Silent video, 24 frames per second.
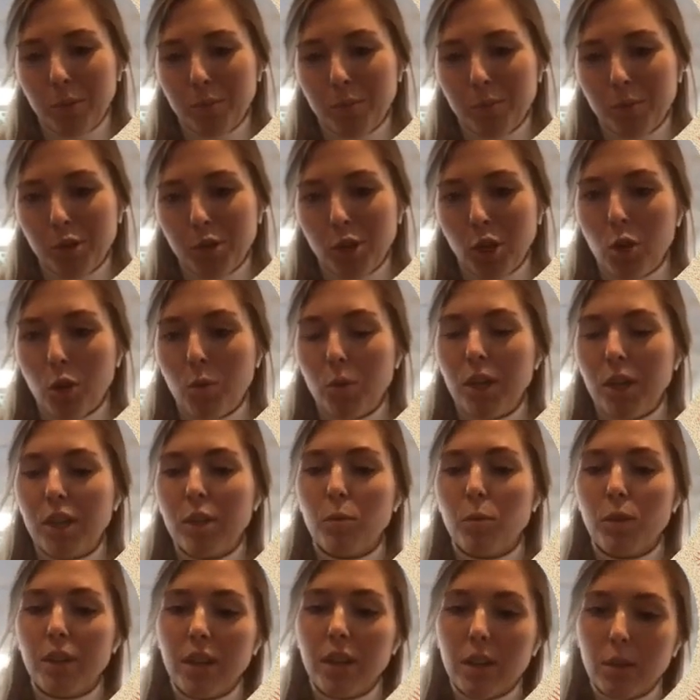So we
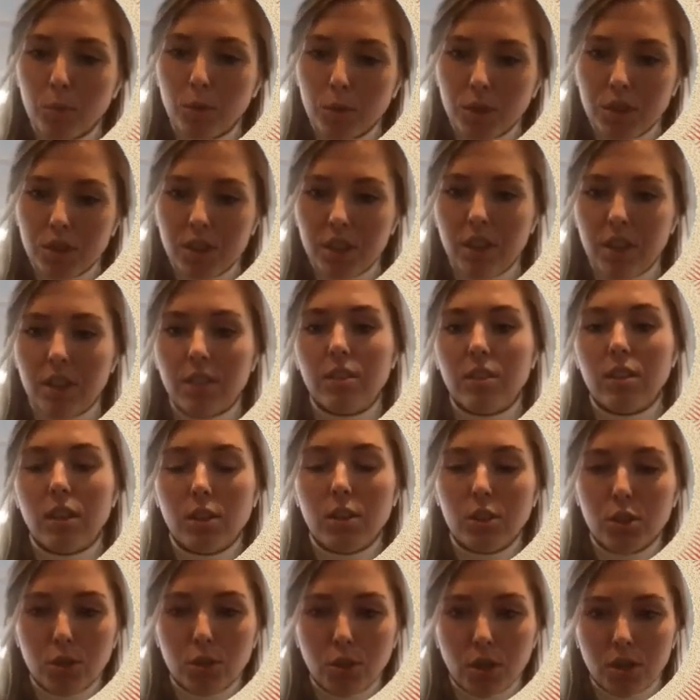create routines and
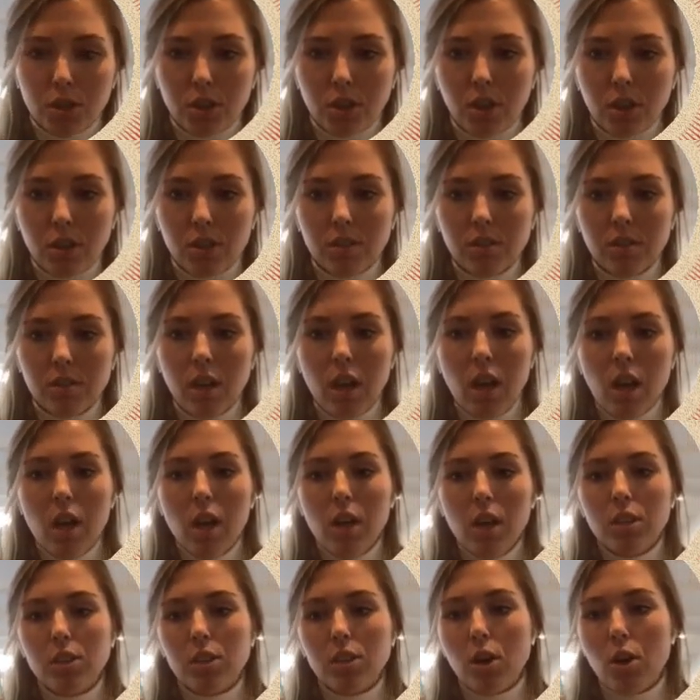shortcuts.
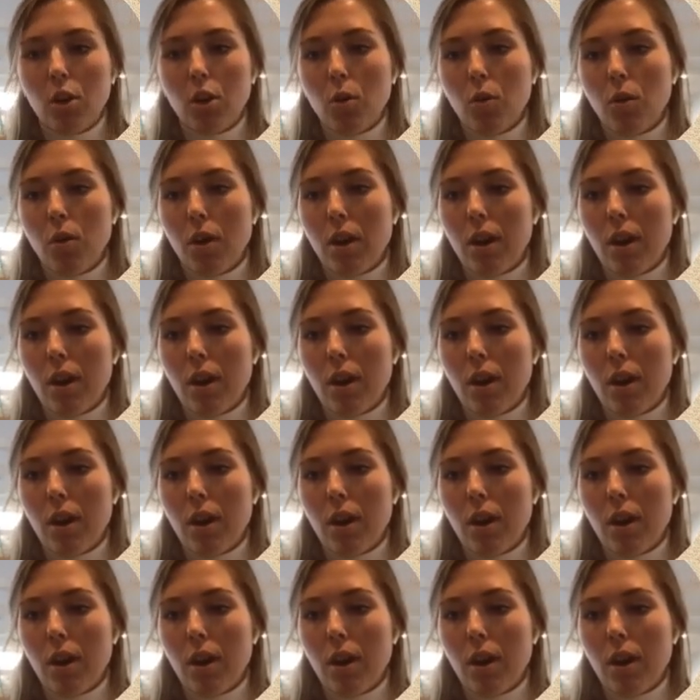So